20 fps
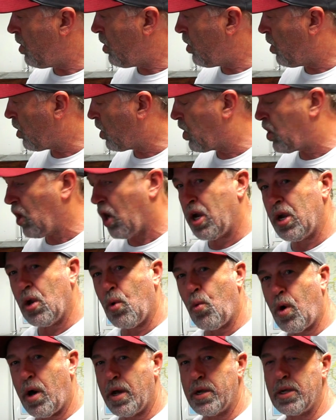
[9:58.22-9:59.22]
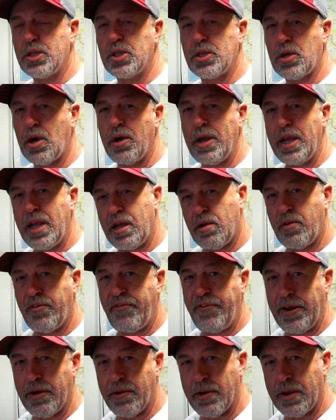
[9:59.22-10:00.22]
You're going to want to start
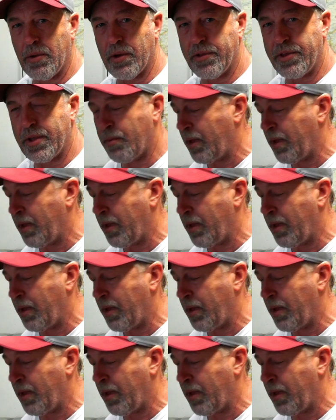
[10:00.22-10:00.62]
interfering with them,